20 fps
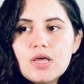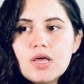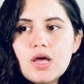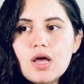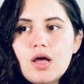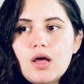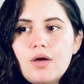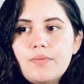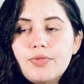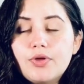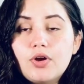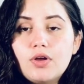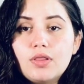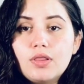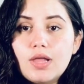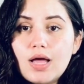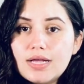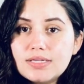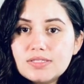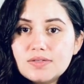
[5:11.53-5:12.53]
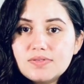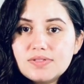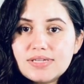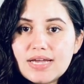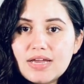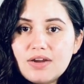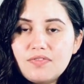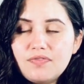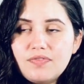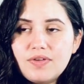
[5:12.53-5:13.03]
There are lots of
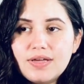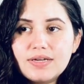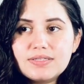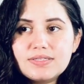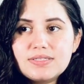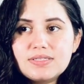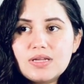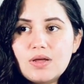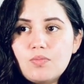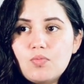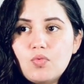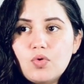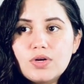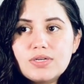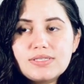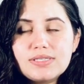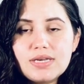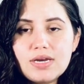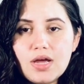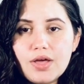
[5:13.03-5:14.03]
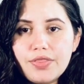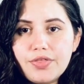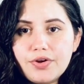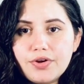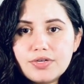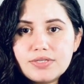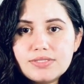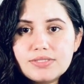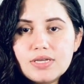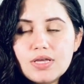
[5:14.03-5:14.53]
side effects, some worse than
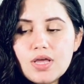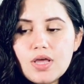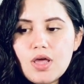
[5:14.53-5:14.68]
others.